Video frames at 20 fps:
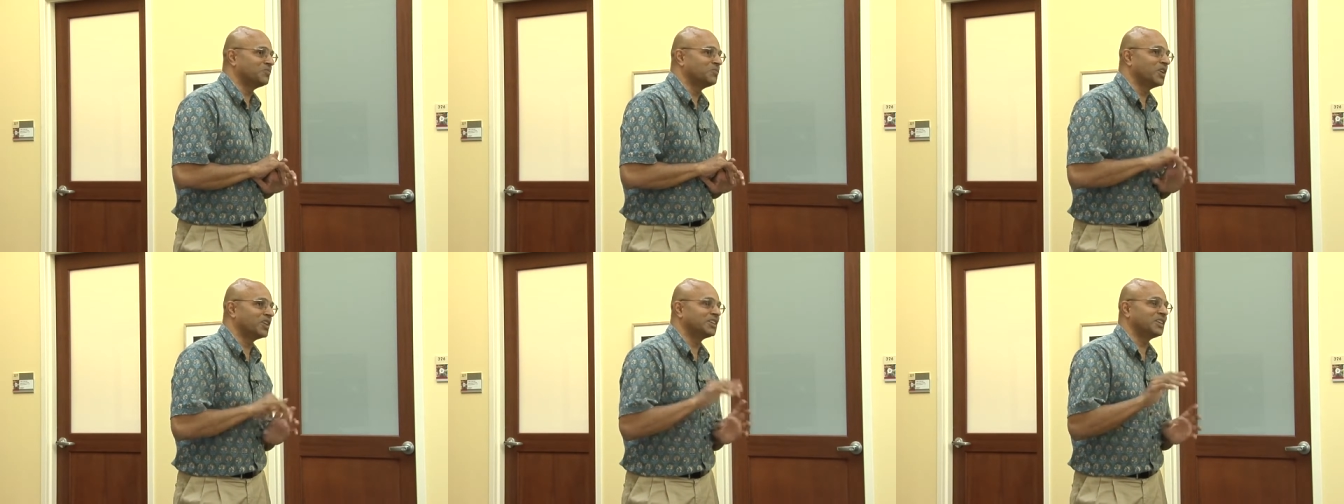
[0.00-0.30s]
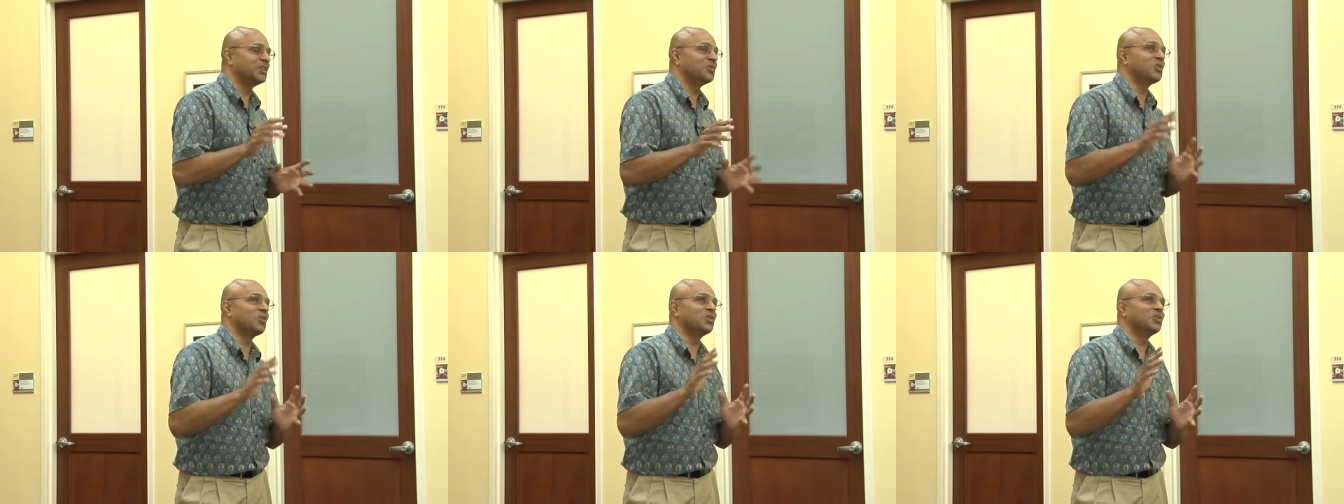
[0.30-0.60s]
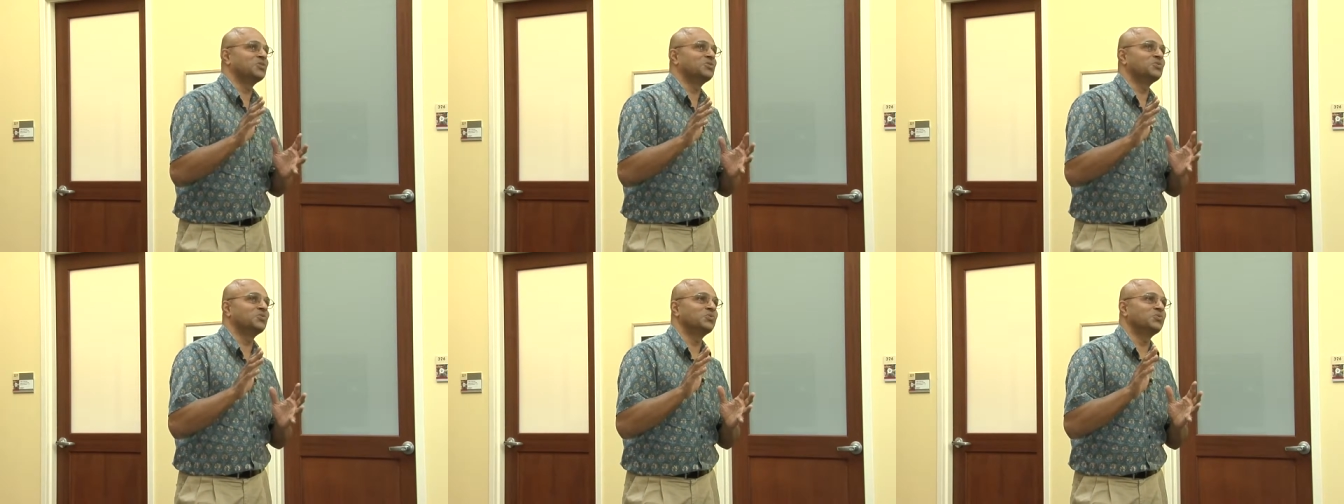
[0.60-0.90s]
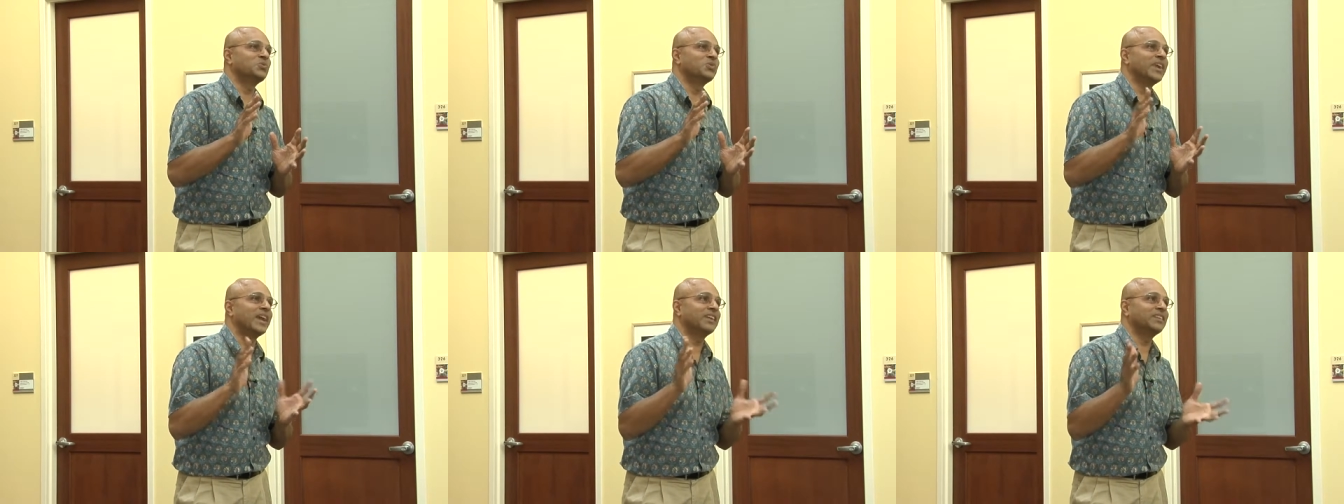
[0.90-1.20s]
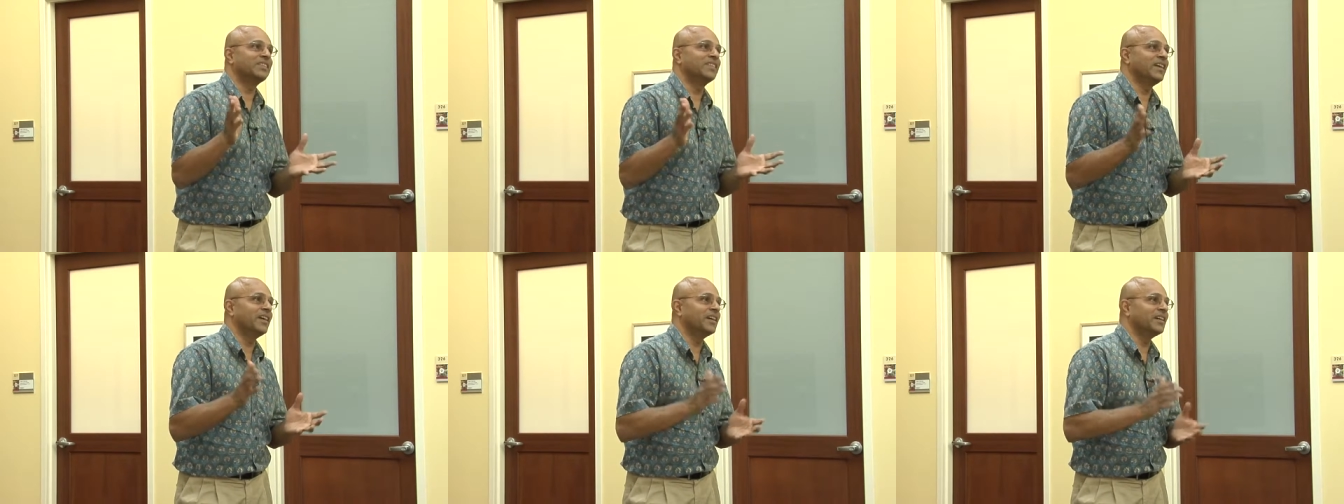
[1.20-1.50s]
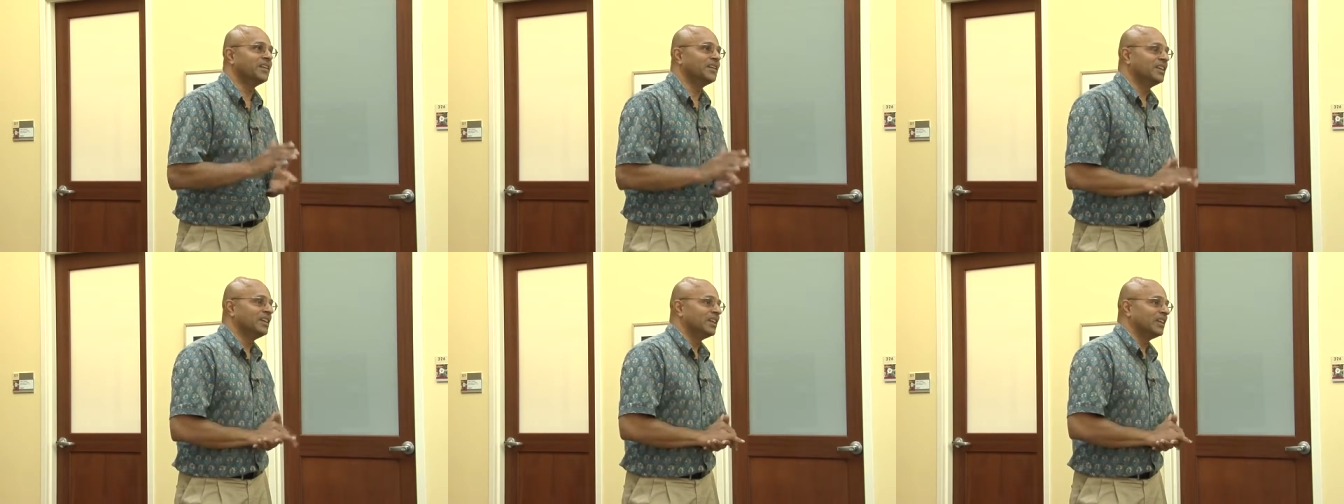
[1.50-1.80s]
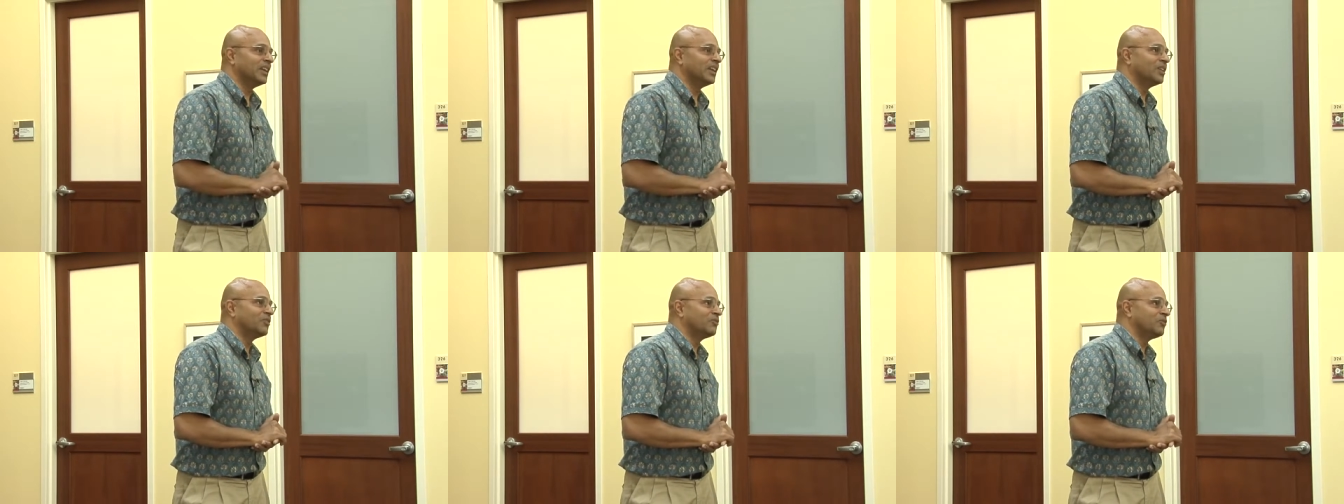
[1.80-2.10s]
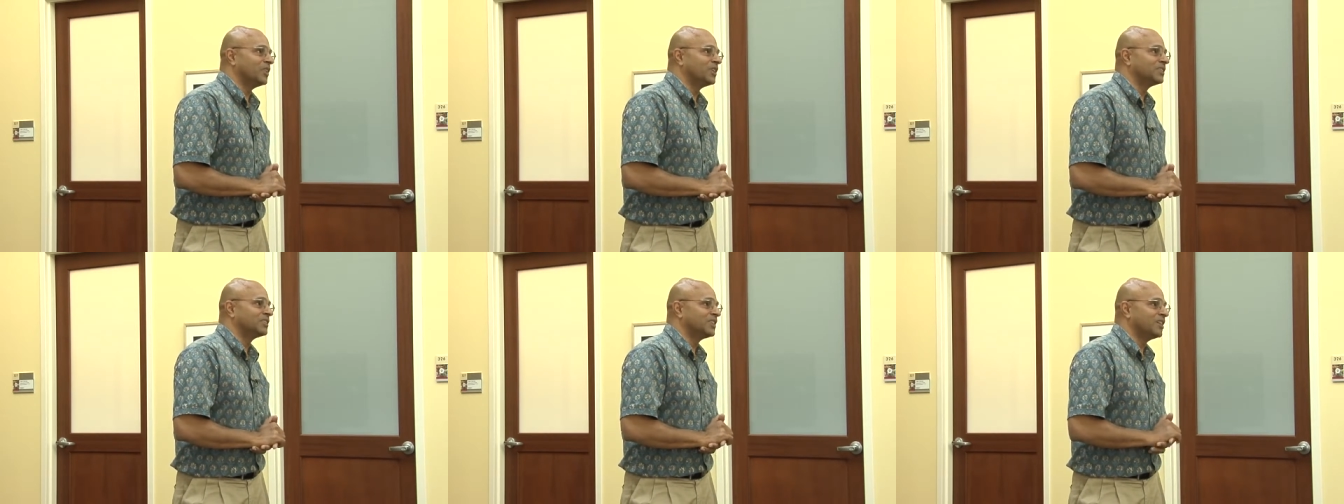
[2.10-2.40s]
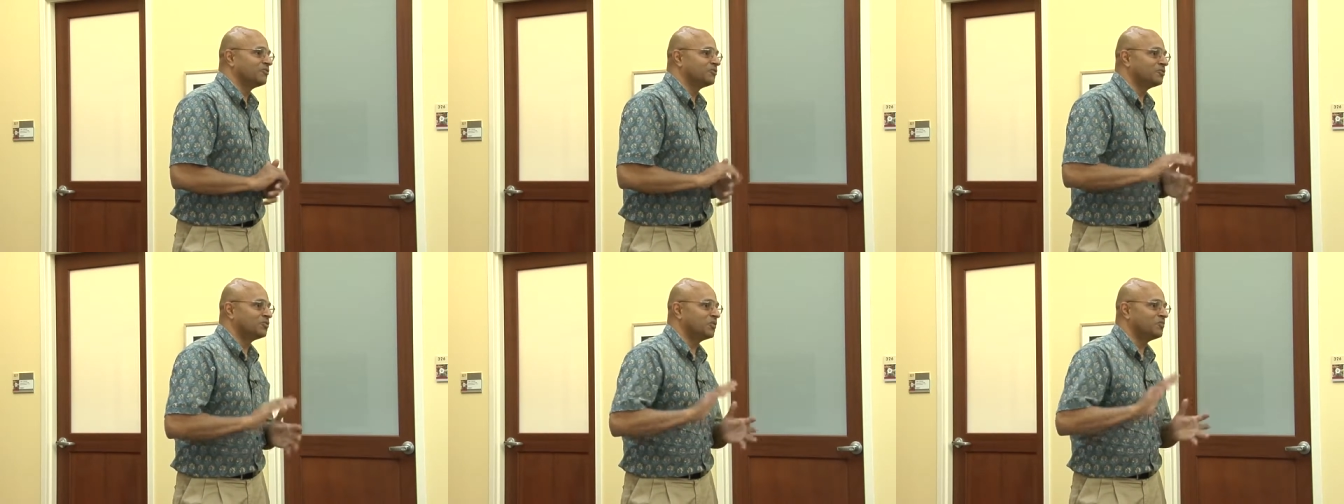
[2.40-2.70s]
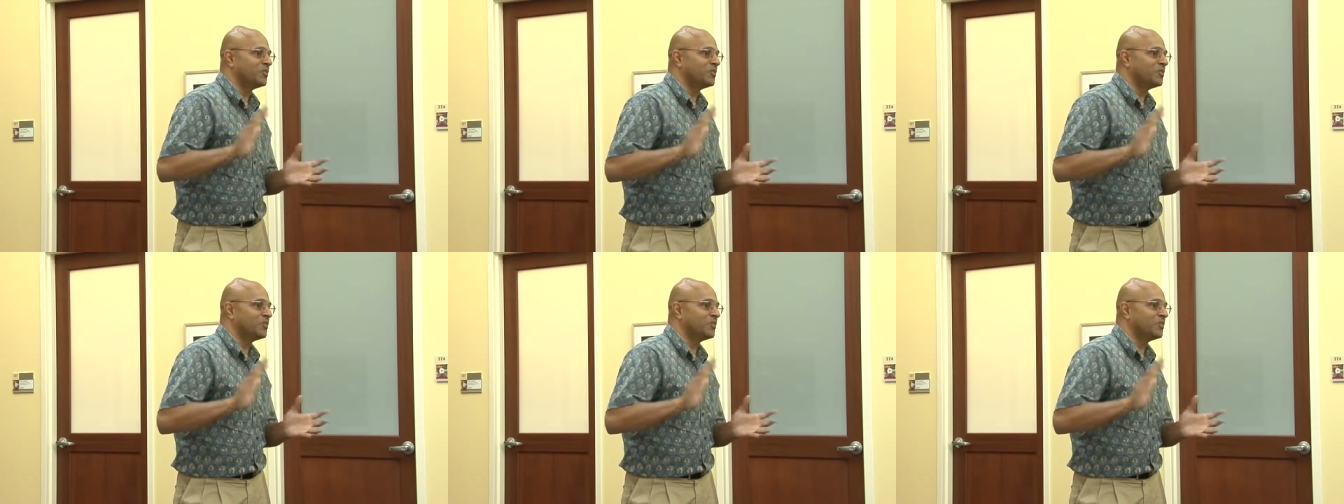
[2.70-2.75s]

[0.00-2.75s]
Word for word: But in order to get there, it'll first have to